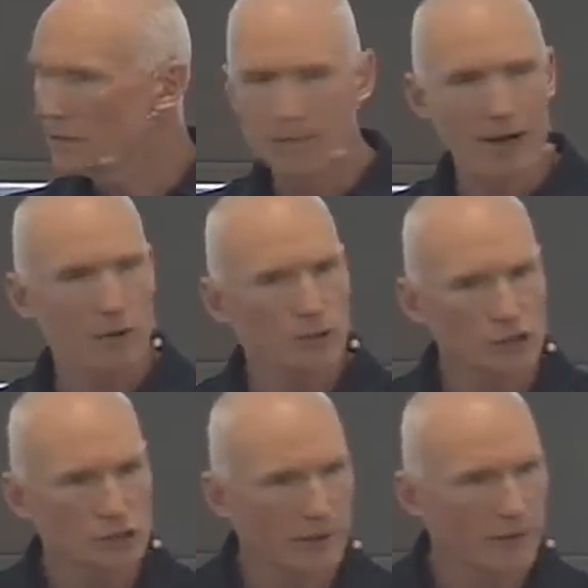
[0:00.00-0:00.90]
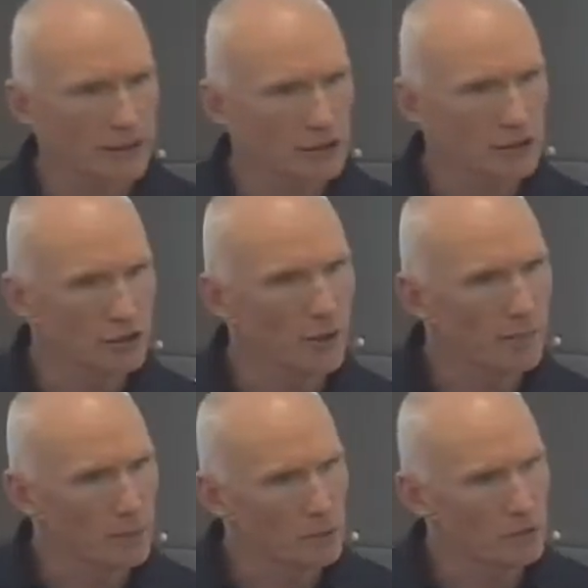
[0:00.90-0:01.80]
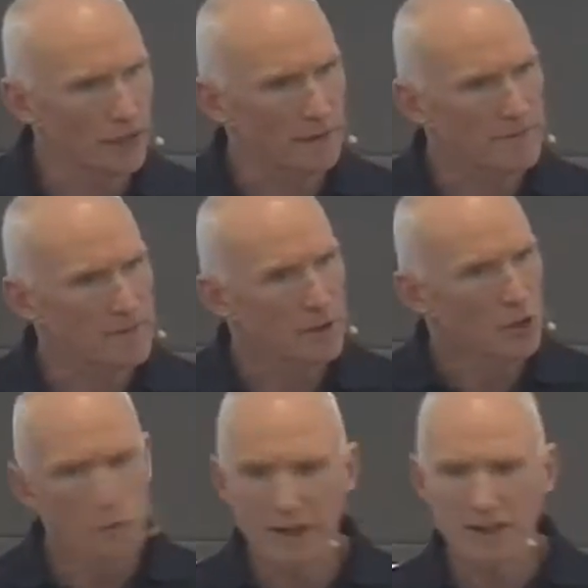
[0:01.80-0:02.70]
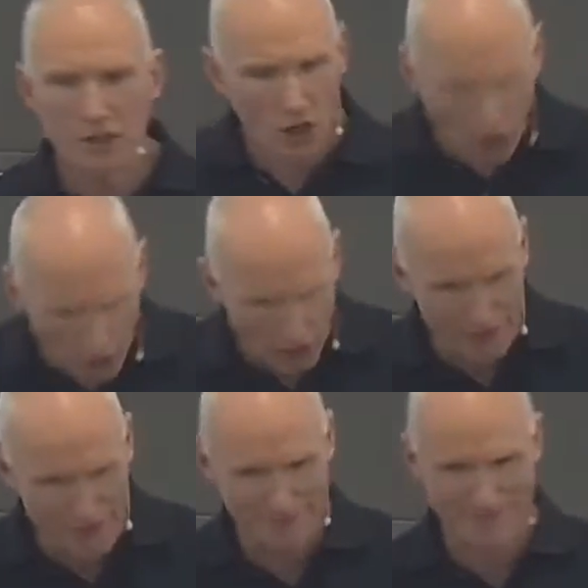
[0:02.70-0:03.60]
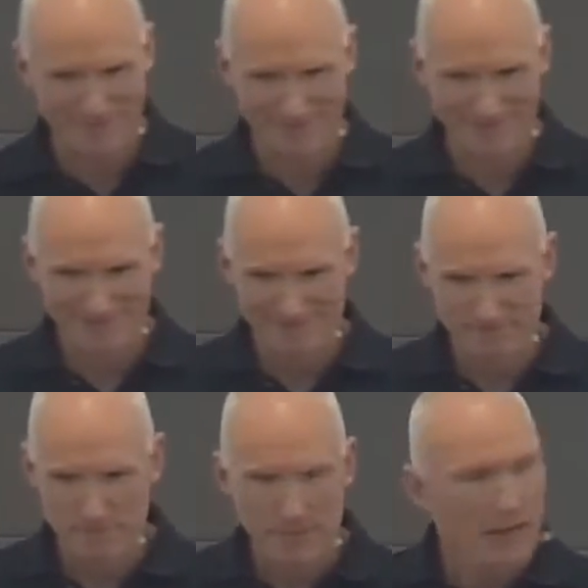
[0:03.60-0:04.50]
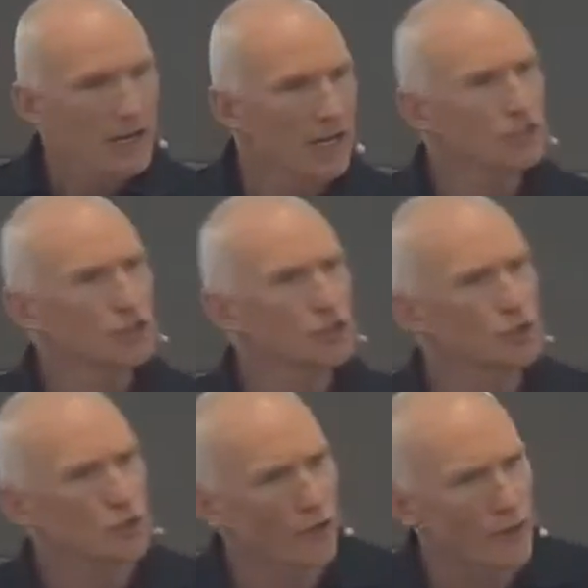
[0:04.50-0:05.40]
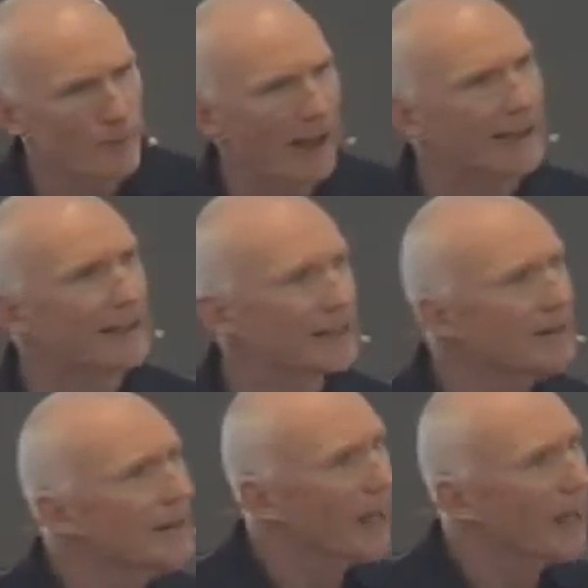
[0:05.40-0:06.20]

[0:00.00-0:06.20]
No matter which direction you are pulled in, with God, he stood on the bank.